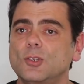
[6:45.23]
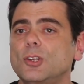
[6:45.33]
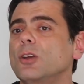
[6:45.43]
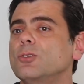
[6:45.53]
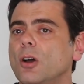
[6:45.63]
You
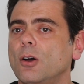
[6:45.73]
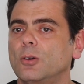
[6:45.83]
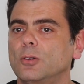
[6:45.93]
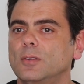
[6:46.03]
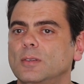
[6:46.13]
don't
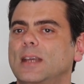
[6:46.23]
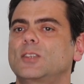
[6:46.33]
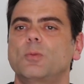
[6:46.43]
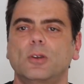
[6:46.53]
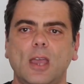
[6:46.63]
know.
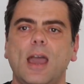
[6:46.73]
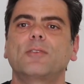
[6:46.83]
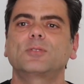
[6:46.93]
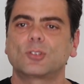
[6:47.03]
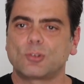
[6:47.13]
That's why you
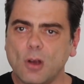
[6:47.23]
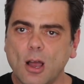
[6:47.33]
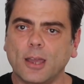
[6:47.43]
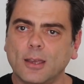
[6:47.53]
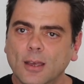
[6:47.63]
have to try.